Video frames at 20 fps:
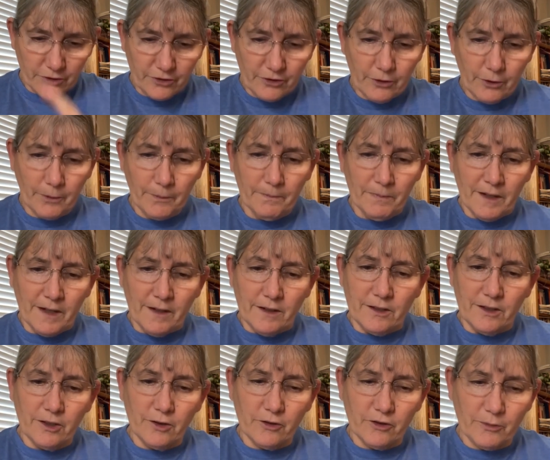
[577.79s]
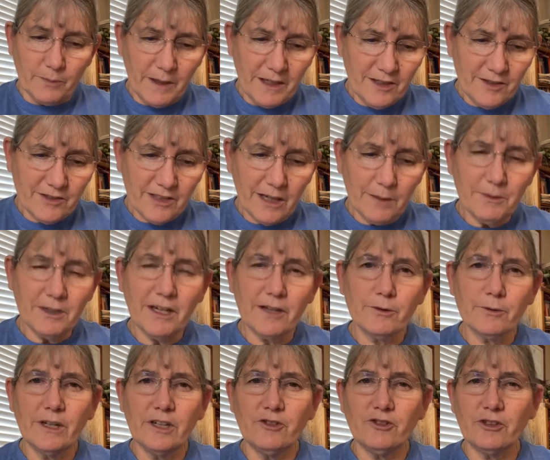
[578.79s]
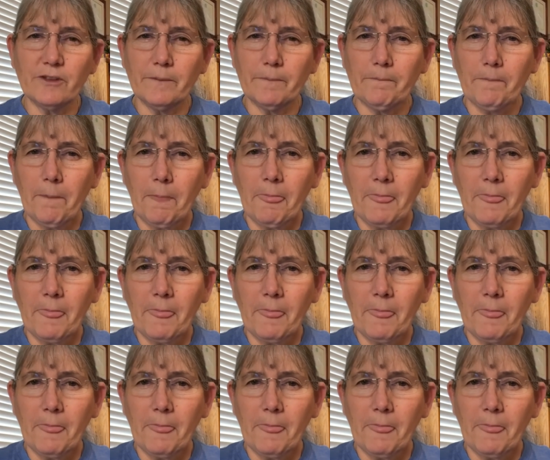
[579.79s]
So, spending time in adoration,